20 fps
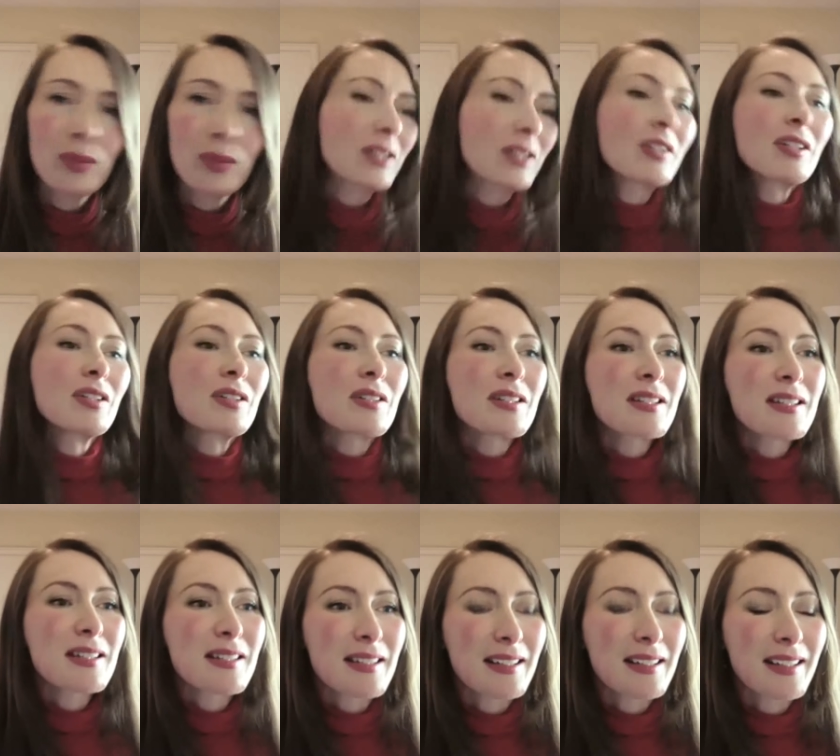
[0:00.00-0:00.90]

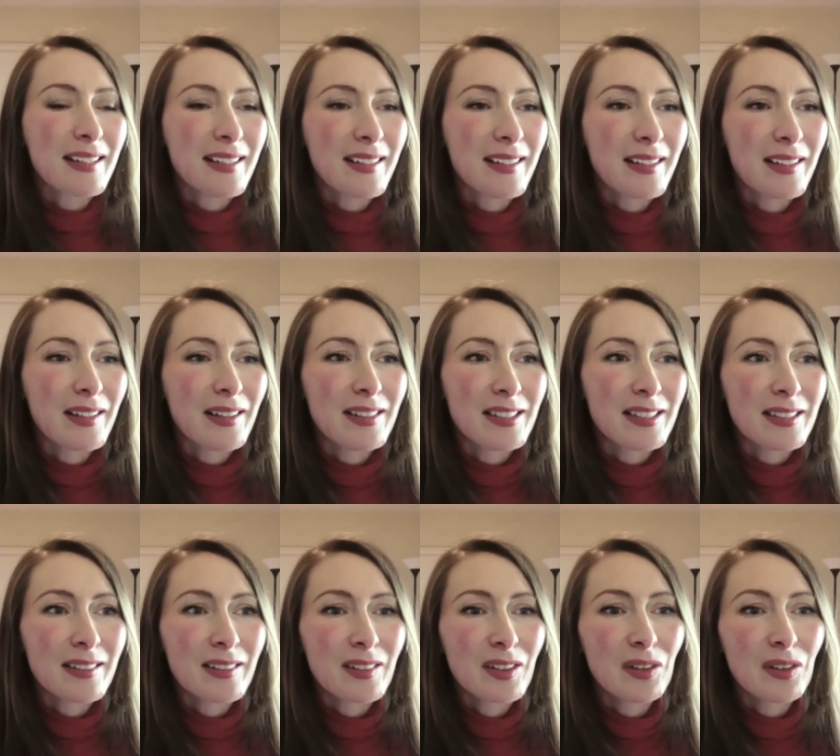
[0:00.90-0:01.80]
because it
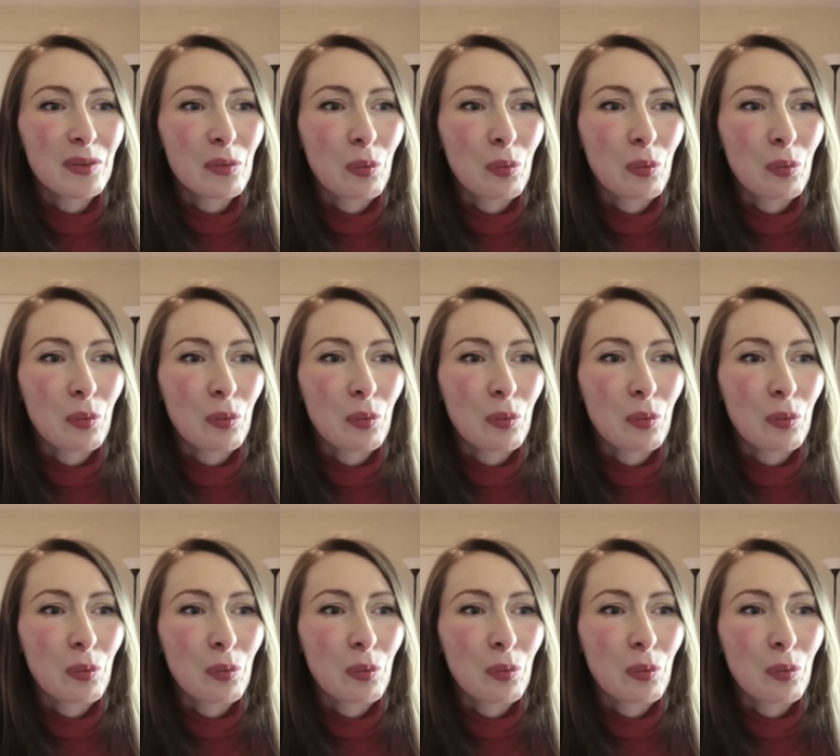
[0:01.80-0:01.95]
didn't